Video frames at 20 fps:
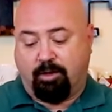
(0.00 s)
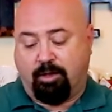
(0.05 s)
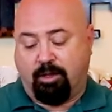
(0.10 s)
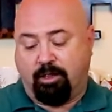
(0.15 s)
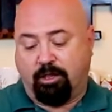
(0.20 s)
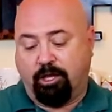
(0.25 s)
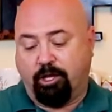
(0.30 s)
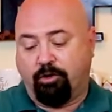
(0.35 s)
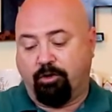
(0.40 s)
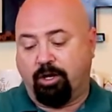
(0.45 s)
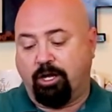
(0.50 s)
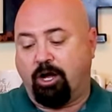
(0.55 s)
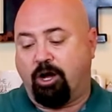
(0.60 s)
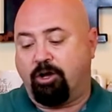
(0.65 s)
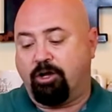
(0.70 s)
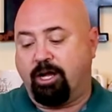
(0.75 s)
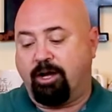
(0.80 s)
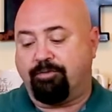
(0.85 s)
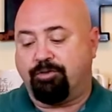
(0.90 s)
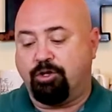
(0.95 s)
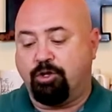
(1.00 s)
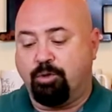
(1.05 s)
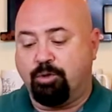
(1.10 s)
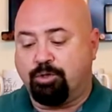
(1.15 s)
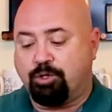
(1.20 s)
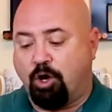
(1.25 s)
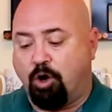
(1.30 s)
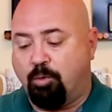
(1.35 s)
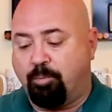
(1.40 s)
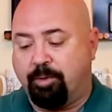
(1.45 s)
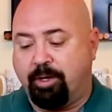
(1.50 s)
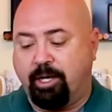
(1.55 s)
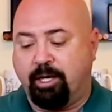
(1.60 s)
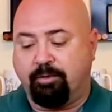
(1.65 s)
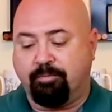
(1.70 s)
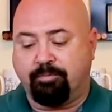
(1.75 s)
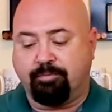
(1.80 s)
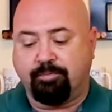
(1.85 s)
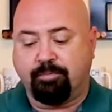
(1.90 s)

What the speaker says: Literally all you have to do is open it,